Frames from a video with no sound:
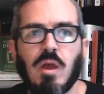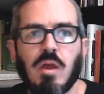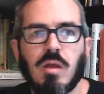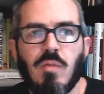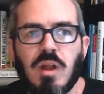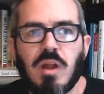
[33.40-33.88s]

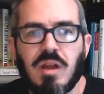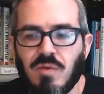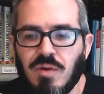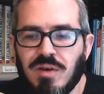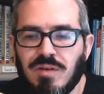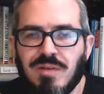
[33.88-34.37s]
Good morning,
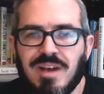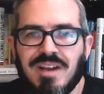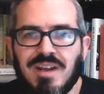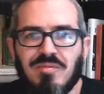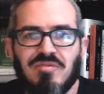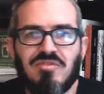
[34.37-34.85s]
everyone. My
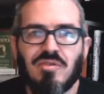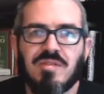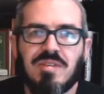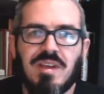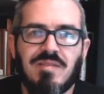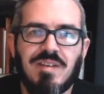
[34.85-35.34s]
name is Joel
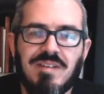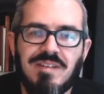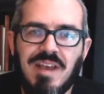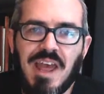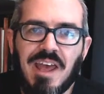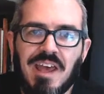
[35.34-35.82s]
Stevens,
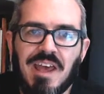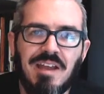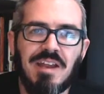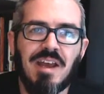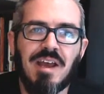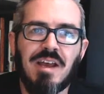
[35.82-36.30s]

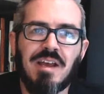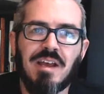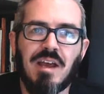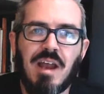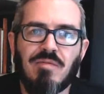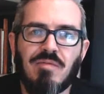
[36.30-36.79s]
and
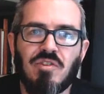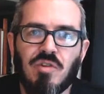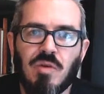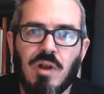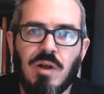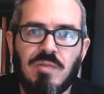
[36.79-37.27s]
going to have a
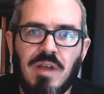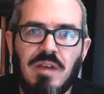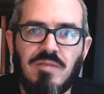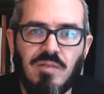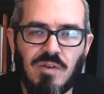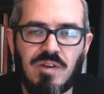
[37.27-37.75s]
short update
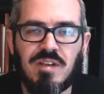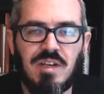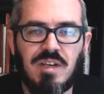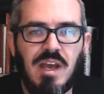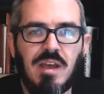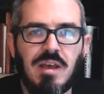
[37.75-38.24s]
for us
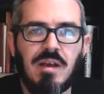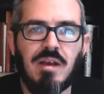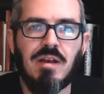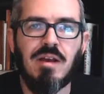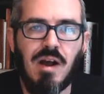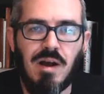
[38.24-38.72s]
today.
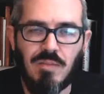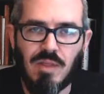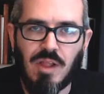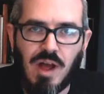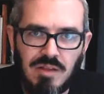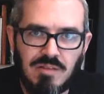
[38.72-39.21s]

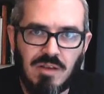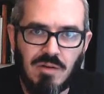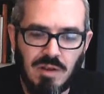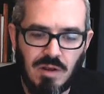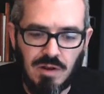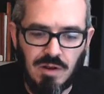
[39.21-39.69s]
Lots
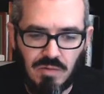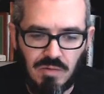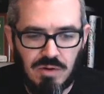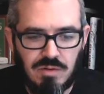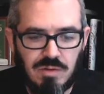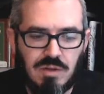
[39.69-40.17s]
going on in the
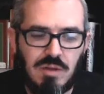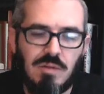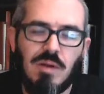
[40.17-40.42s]
world.